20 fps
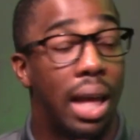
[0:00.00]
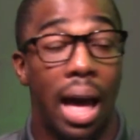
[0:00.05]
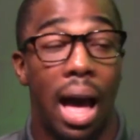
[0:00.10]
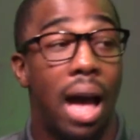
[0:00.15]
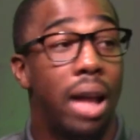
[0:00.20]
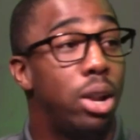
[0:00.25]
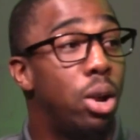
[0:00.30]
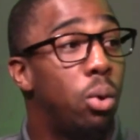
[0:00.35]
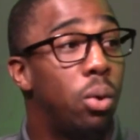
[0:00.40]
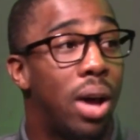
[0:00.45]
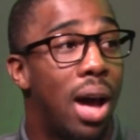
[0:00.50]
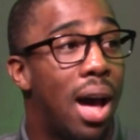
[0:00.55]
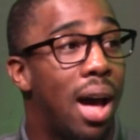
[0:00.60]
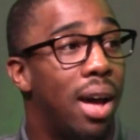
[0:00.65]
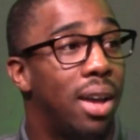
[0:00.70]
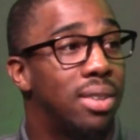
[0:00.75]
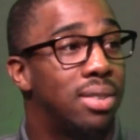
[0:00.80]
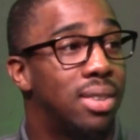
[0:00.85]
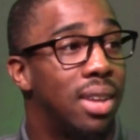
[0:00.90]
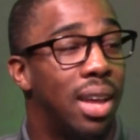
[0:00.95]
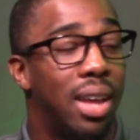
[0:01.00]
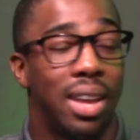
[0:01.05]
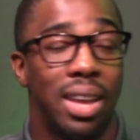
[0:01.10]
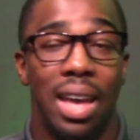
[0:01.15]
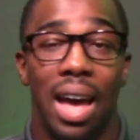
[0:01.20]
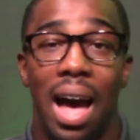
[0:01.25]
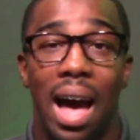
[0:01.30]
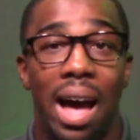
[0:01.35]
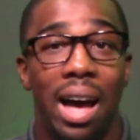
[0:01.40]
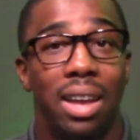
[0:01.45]
I know guys.
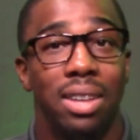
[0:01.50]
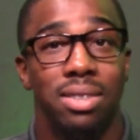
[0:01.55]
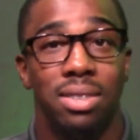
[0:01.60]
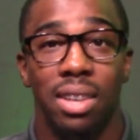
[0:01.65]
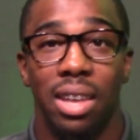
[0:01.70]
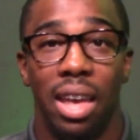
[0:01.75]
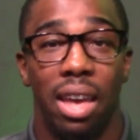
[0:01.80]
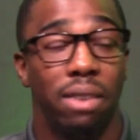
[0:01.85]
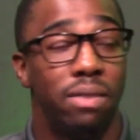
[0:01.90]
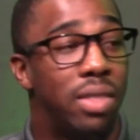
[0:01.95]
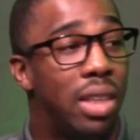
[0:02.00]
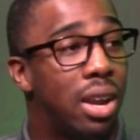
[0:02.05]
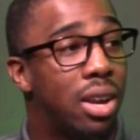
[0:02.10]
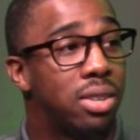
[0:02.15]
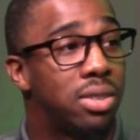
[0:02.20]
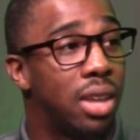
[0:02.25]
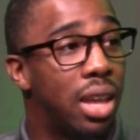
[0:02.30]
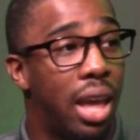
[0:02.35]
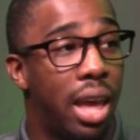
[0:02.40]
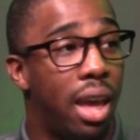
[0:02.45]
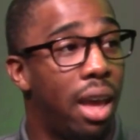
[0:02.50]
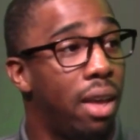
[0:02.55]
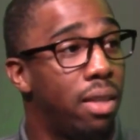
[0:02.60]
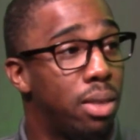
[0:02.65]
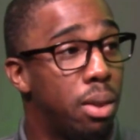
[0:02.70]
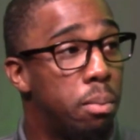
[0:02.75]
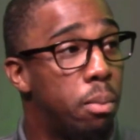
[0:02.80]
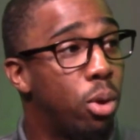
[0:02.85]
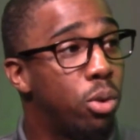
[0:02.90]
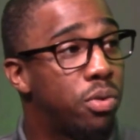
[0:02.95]
Guys, if there's
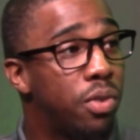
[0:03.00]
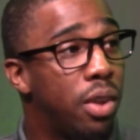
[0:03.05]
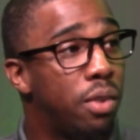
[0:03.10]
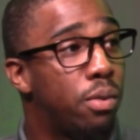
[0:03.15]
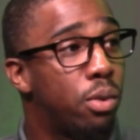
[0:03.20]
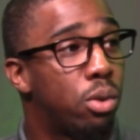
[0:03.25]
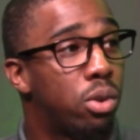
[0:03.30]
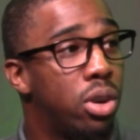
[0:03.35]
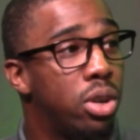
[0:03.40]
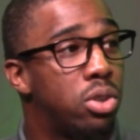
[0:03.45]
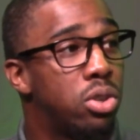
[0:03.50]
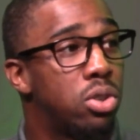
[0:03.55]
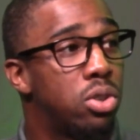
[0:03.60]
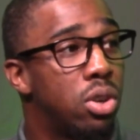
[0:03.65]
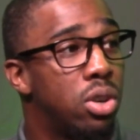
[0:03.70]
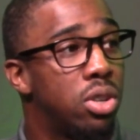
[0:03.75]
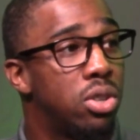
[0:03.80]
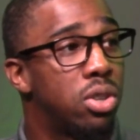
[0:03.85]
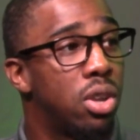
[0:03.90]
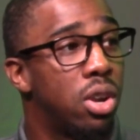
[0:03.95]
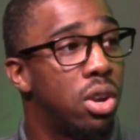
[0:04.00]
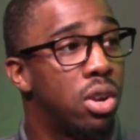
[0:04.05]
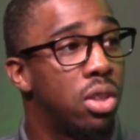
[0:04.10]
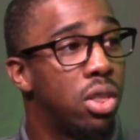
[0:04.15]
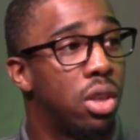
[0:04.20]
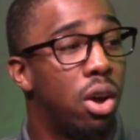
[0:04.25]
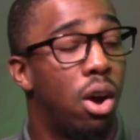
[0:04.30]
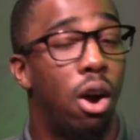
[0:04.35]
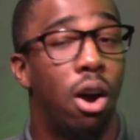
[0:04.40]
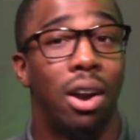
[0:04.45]
the most faithful creatures on this earth
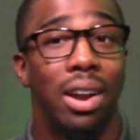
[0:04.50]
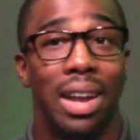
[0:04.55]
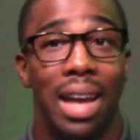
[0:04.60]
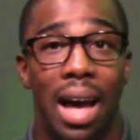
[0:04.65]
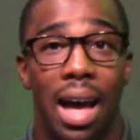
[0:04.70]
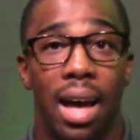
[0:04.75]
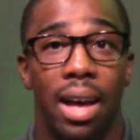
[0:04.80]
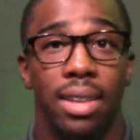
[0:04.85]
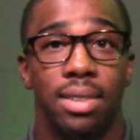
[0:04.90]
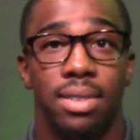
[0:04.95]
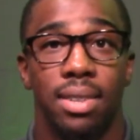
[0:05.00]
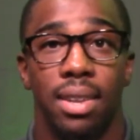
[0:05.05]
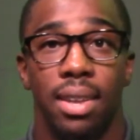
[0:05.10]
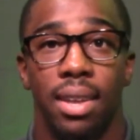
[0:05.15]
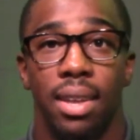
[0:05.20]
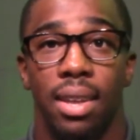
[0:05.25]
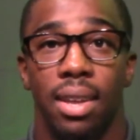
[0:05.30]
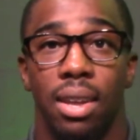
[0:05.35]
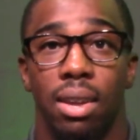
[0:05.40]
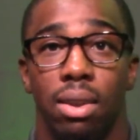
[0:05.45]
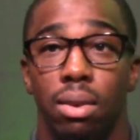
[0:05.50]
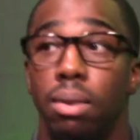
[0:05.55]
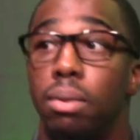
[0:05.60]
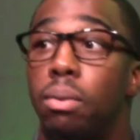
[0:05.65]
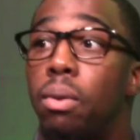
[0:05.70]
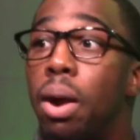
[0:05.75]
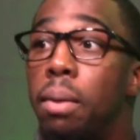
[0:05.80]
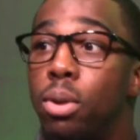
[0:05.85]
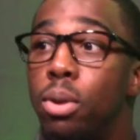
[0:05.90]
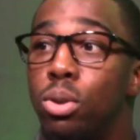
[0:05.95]
are guys.
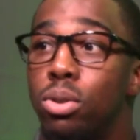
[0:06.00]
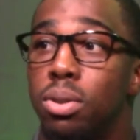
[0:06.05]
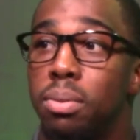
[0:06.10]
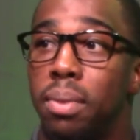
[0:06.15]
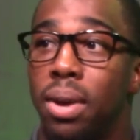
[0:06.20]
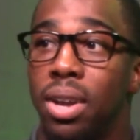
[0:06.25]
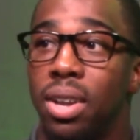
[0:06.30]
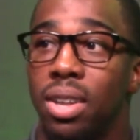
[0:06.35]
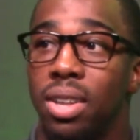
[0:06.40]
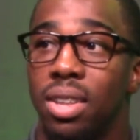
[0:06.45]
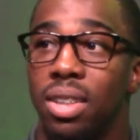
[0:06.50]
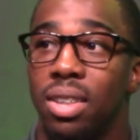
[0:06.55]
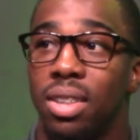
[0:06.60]
Right, producer Mike?